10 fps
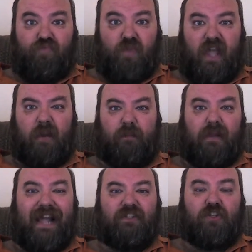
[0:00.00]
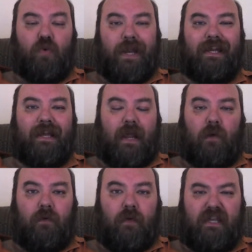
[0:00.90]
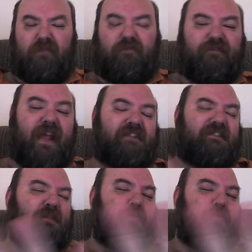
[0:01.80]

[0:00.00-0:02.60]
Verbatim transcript: get a black screen now. I get a fancy,